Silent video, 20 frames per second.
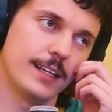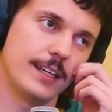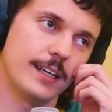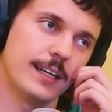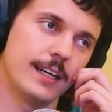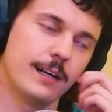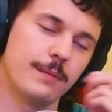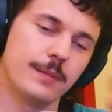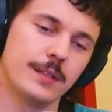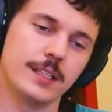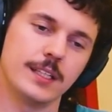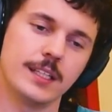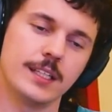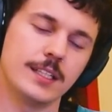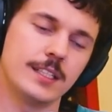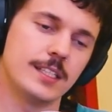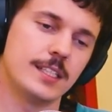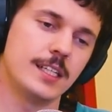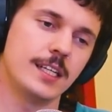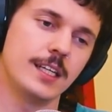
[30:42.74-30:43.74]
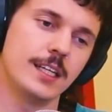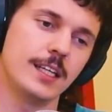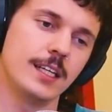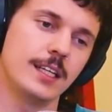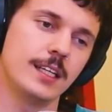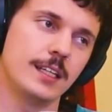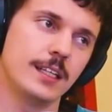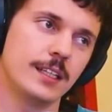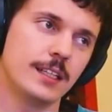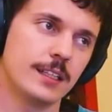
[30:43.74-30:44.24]
I'm in the
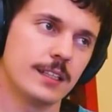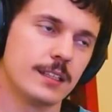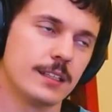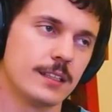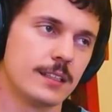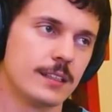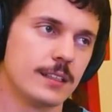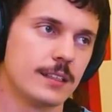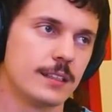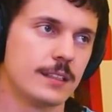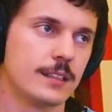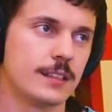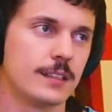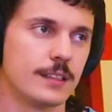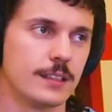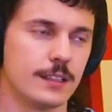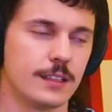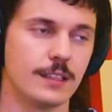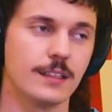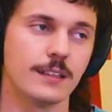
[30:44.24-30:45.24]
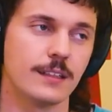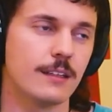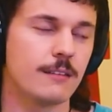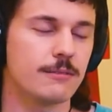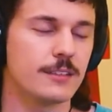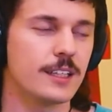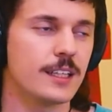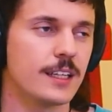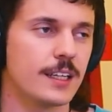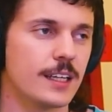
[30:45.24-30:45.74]
G, throw
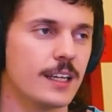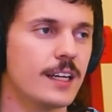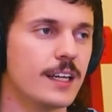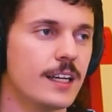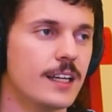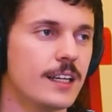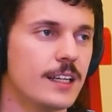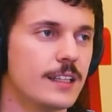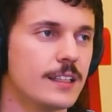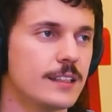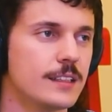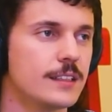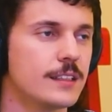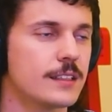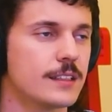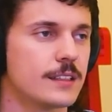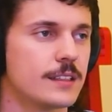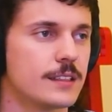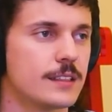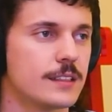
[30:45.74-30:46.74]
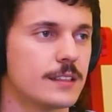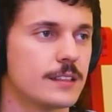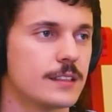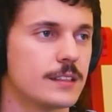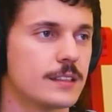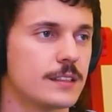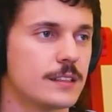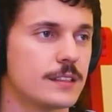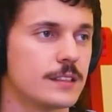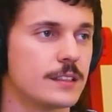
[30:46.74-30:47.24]
up the L,
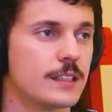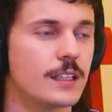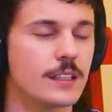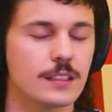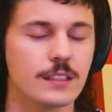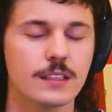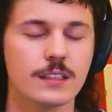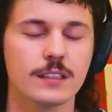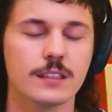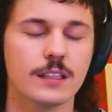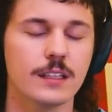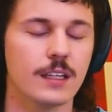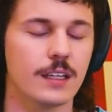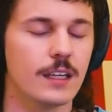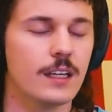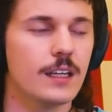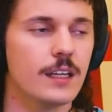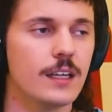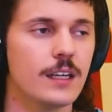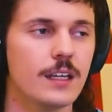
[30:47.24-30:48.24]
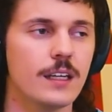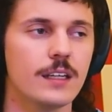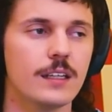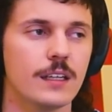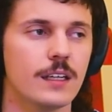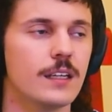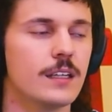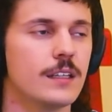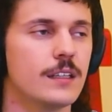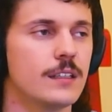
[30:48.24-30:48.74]
6 in the
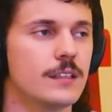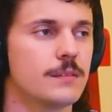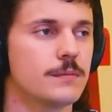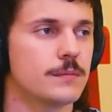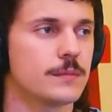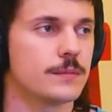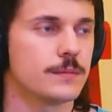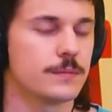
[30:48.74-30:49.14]
AM.